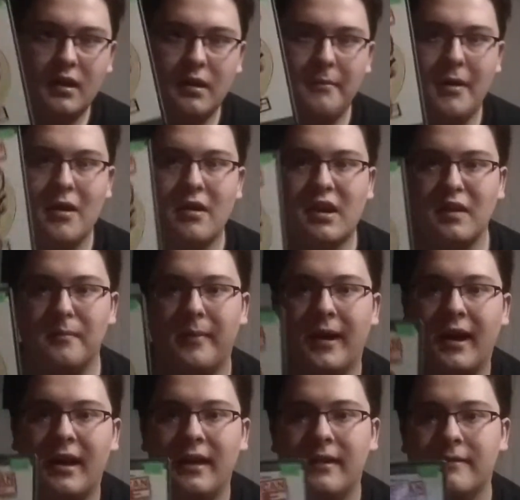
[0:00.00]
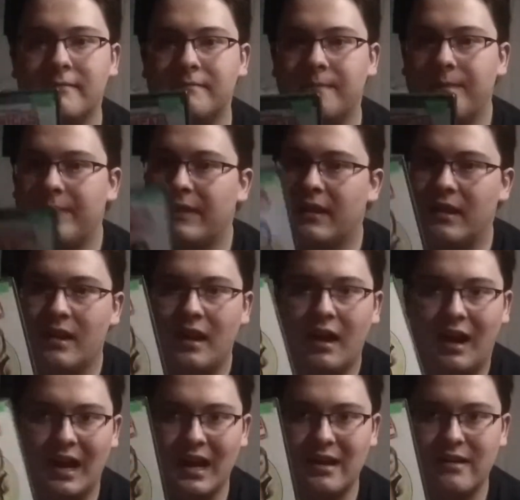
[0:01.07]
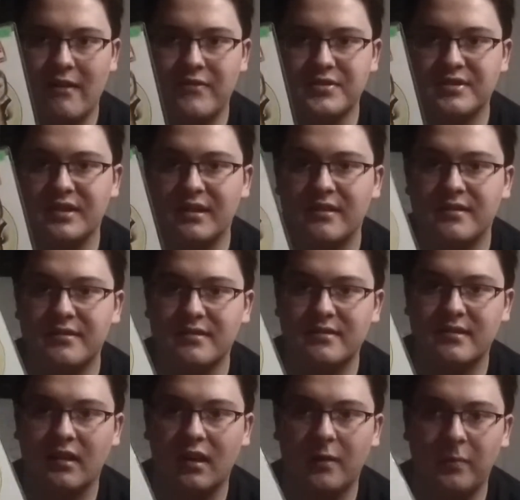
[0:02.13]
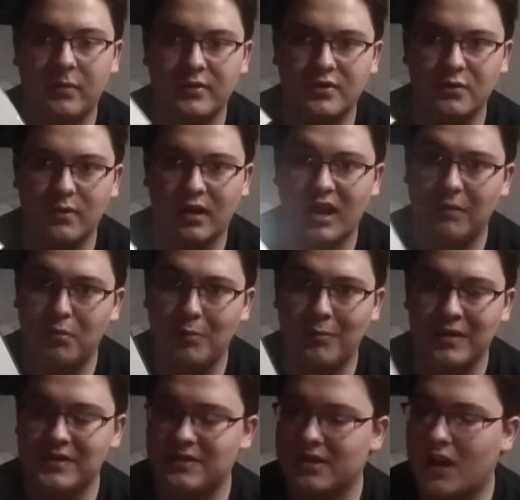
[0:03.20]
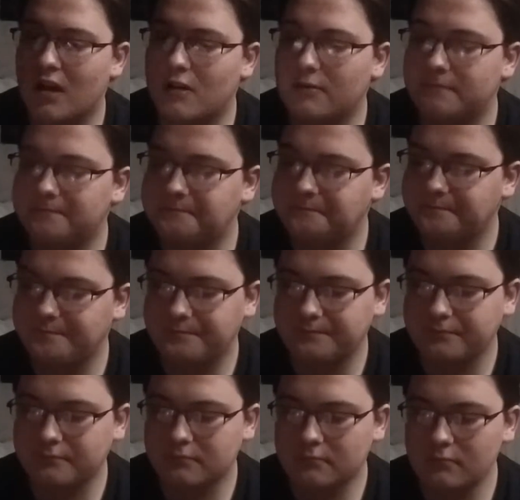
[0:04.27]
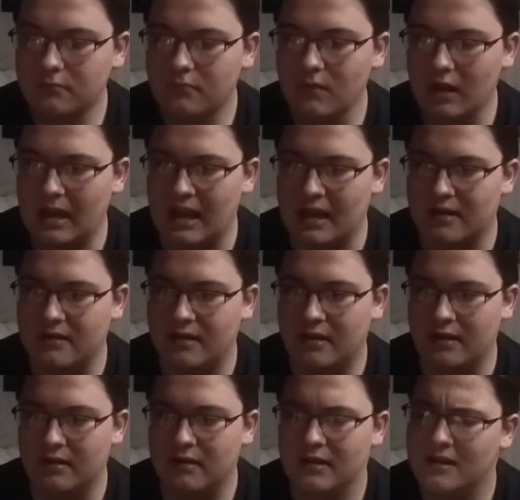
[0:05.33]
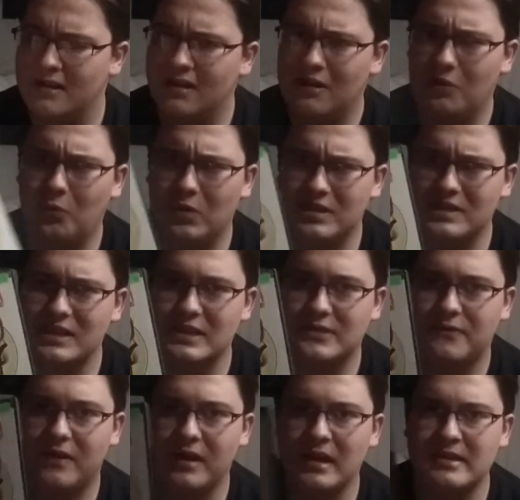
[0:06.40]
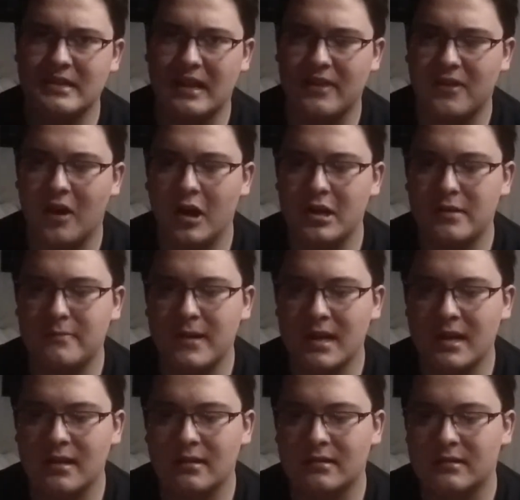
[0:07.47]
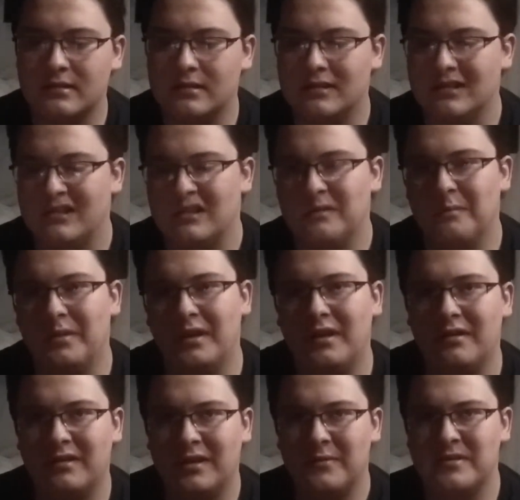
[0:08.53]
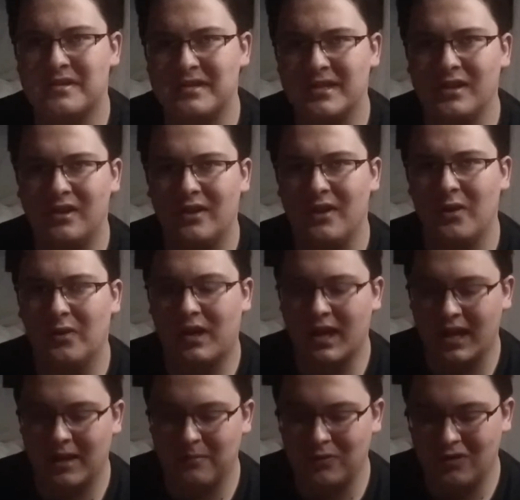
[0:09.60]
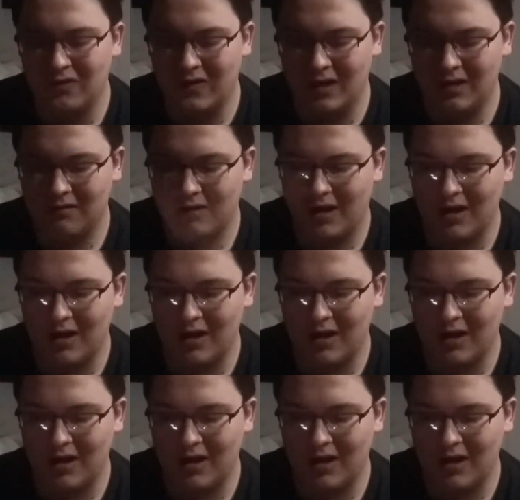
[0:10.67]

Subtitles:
American Pie. I had never seen this until up to a couple months ago, and wasn't as funny as I thought it'd be, but it was still an okay movie.